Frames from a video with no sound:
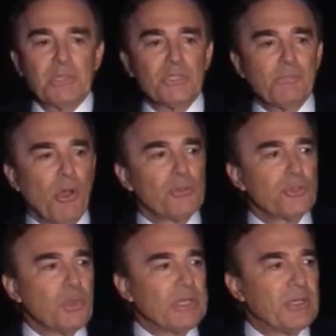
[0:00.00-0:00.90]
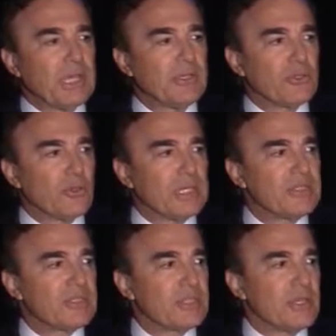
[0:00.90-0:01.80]
But suppose we could
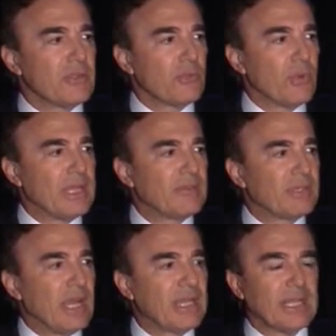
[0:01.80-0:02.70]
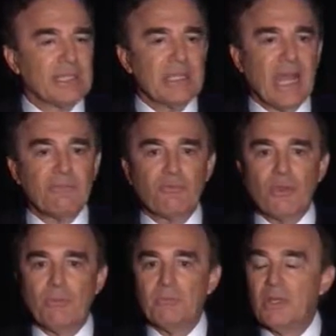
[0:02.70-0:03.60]
increase the rate of cutting not
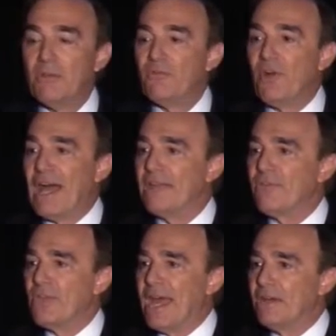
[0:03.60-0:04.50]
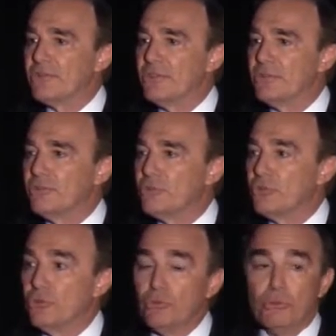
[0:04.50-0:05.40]
from five thousand
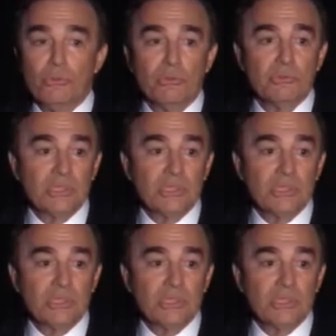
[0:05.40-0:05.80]
to